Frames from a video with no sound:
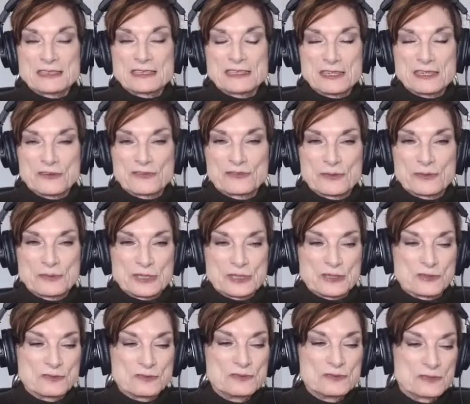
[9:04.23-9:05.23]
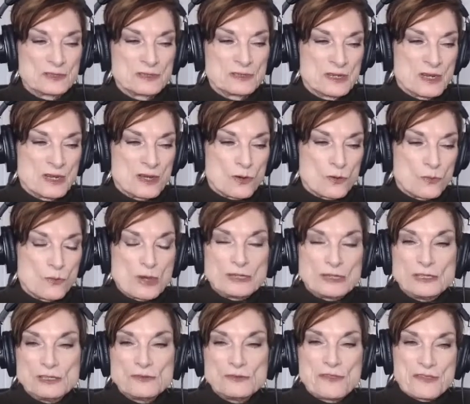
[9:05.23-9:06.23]
to hear from you, what
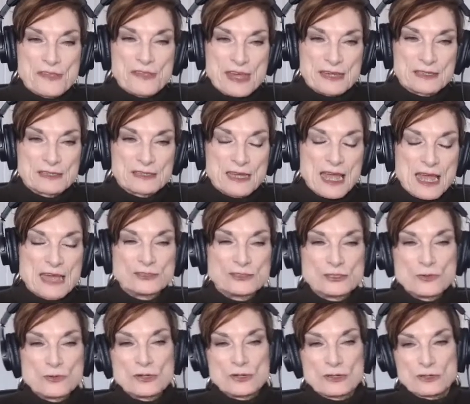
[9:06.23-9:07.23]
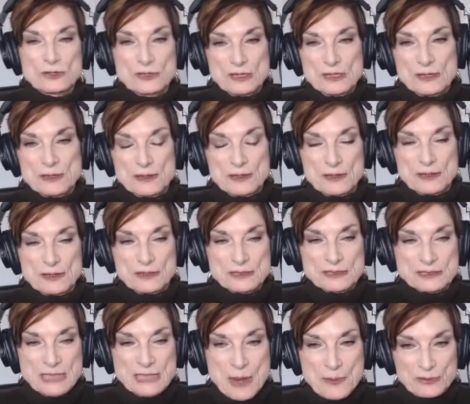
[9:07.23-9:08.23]
do you think? And do it
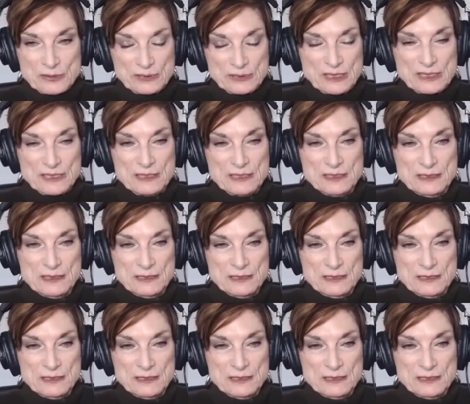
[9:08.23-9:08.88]
separately,